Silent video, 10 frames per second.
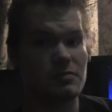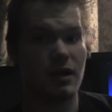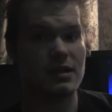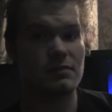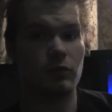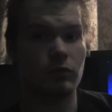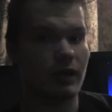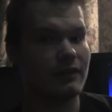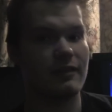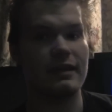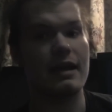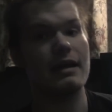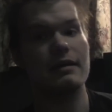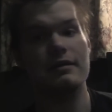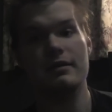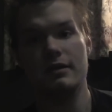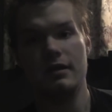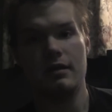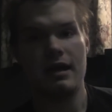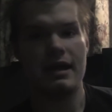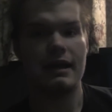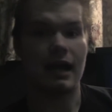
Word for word: as possible, right to the end. And